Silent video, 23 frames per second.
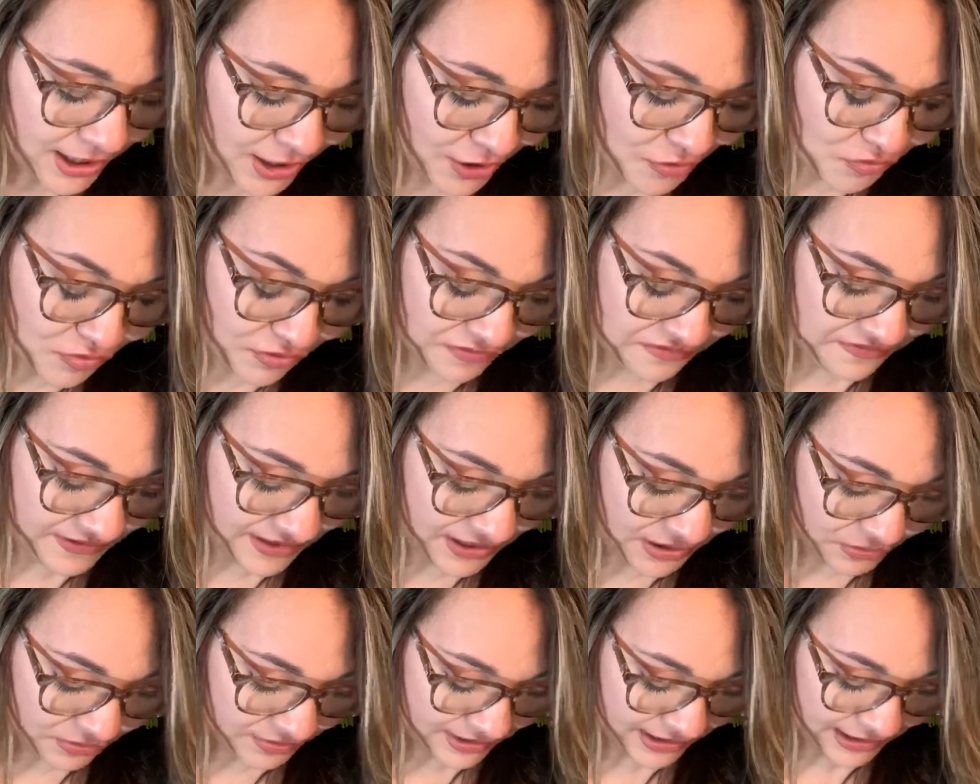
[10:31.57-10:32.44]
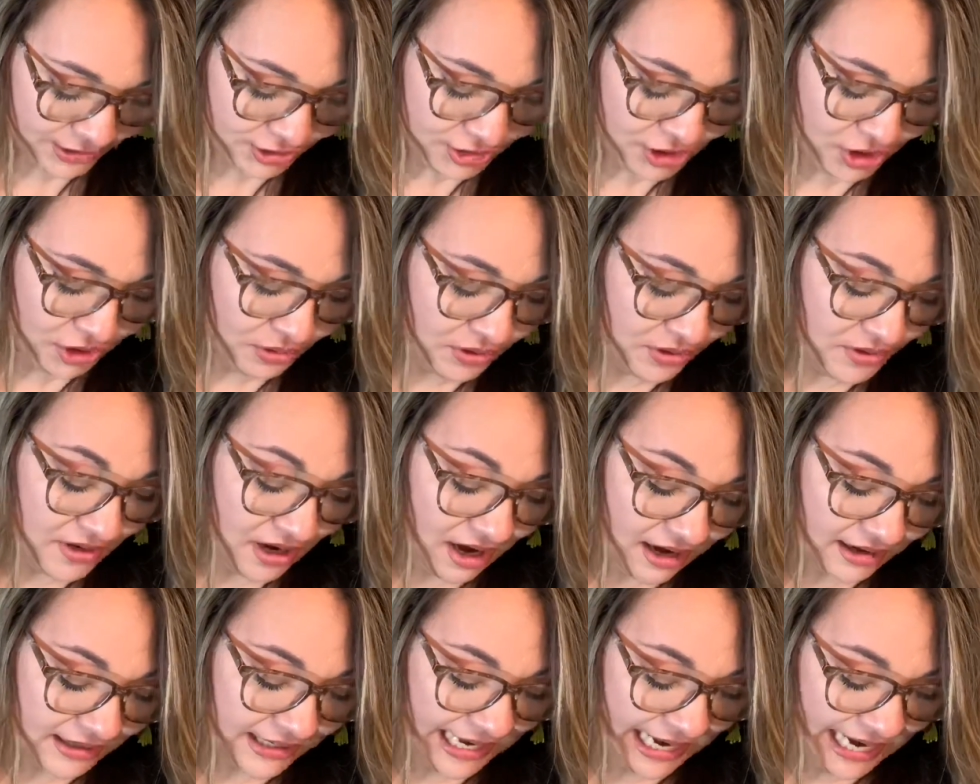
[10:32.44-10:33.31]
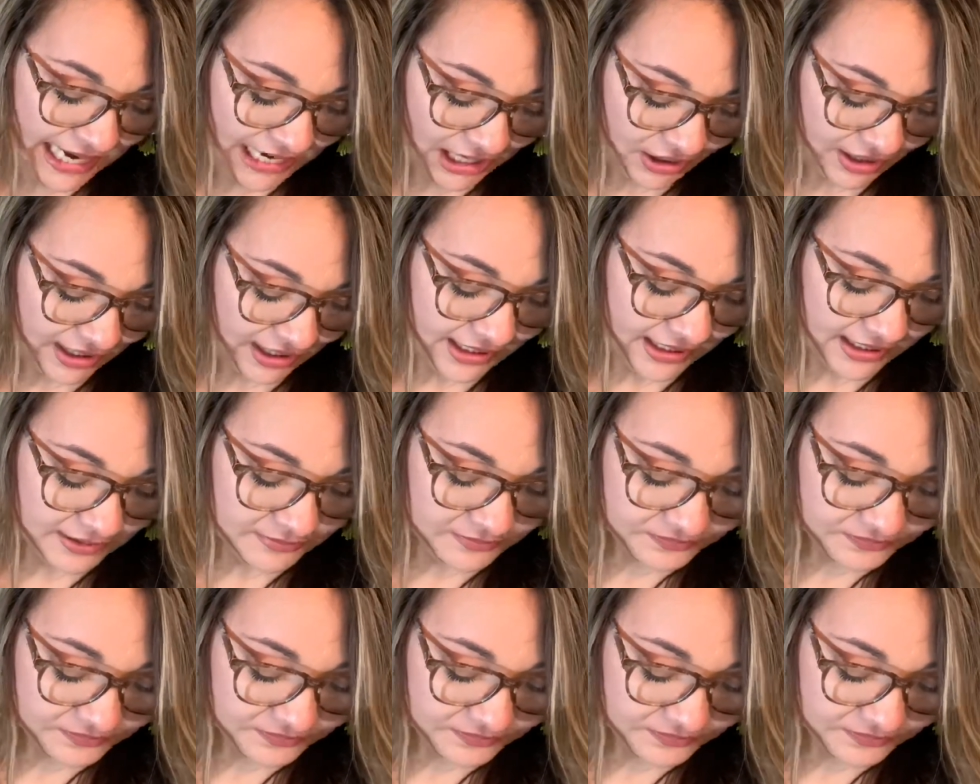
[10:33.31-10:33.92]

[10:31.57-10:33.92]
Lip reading: revealed that you do not carry